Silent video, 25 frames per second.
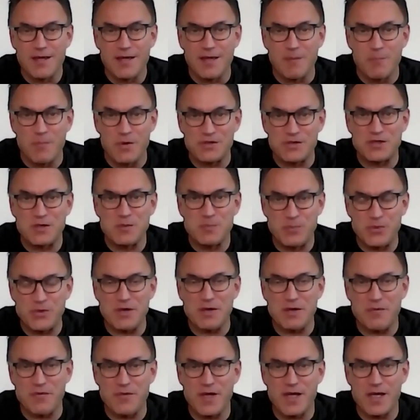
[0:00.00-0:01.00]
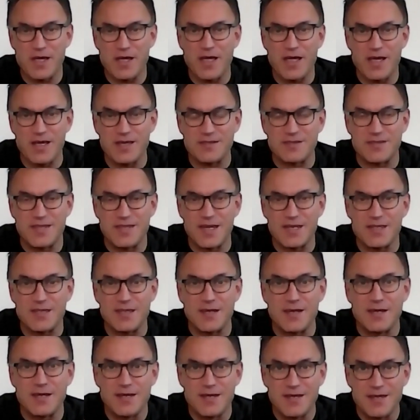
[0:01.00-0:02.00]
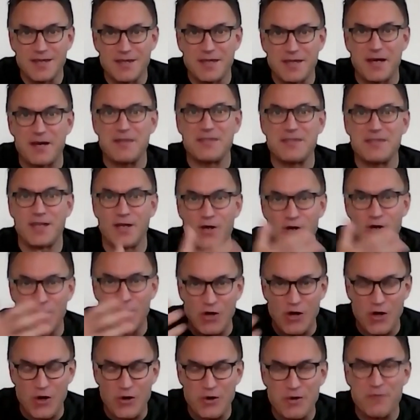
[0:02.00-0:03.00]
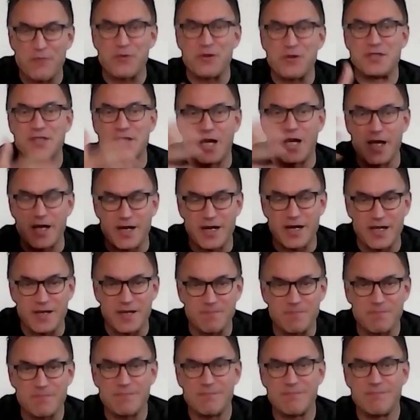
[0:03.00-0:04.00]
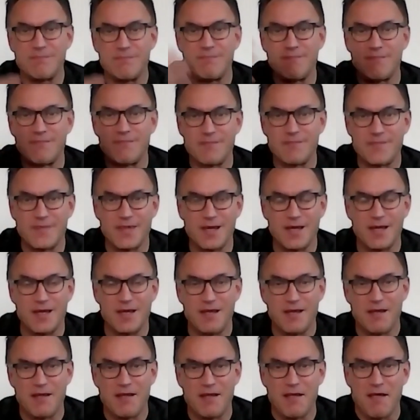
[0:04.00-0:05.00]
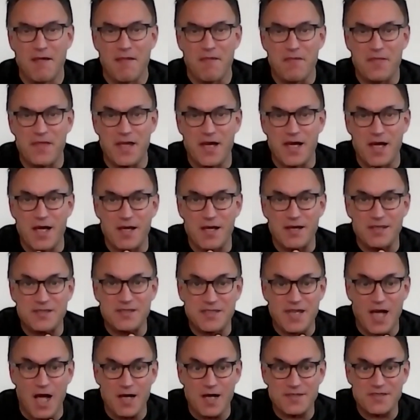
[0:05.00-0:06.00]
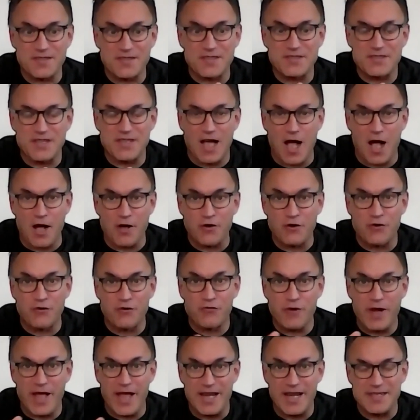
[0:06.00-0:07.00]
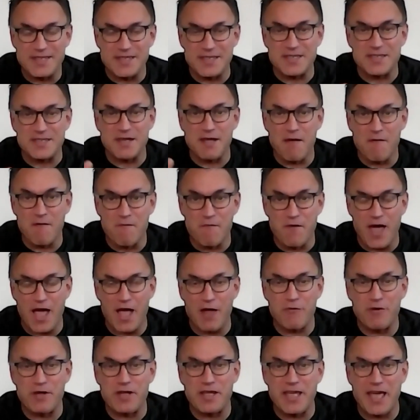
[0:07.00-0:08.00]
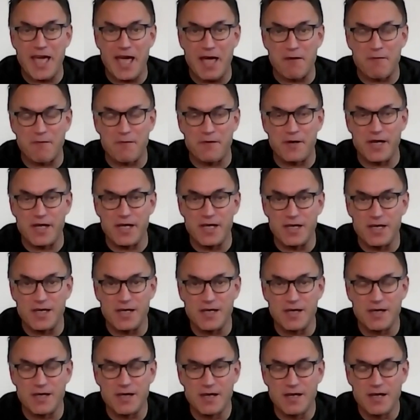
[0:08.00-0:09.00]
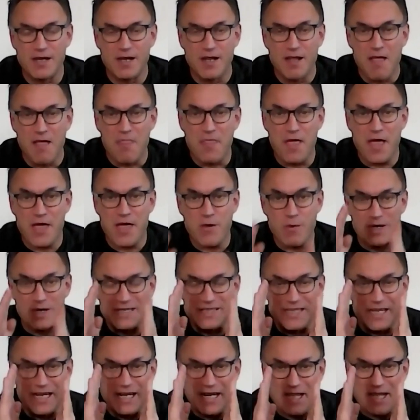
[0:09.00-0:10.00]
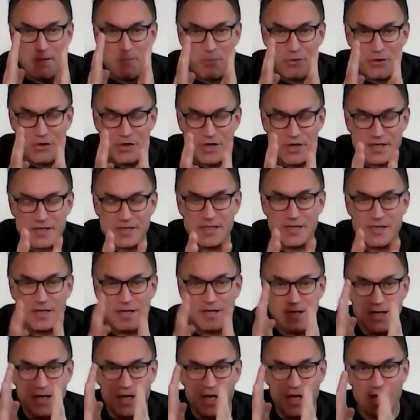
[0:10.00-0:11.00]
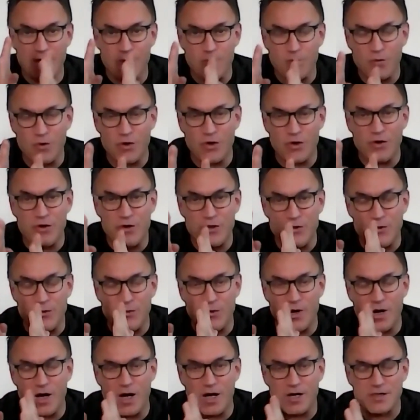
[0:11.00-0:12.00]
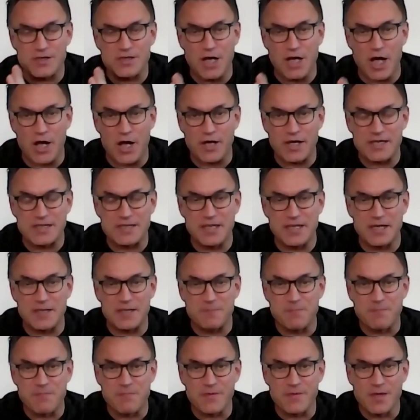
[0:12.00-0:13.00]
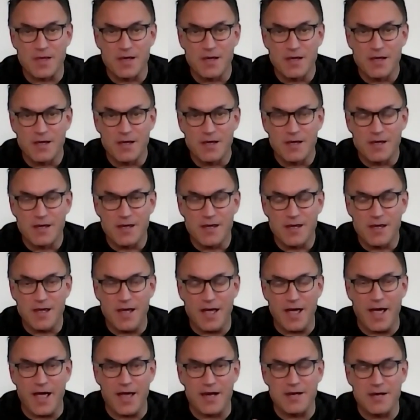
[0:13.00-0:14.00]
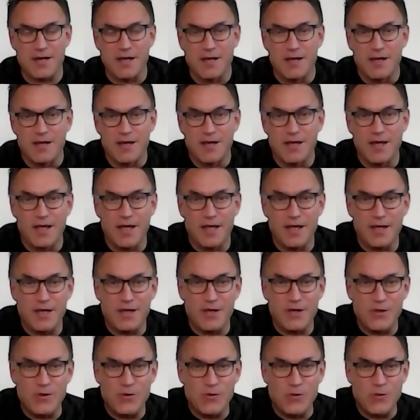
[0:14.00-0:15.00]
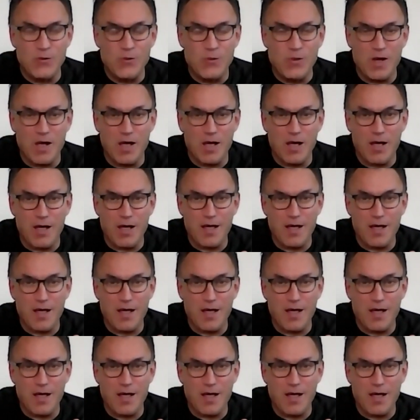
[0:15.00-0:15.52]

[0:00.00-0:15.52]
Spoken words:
The most important thing is that there is a lot of recycling. The tasks are graded very carefully. that you are deliberate in what you are targeting, and you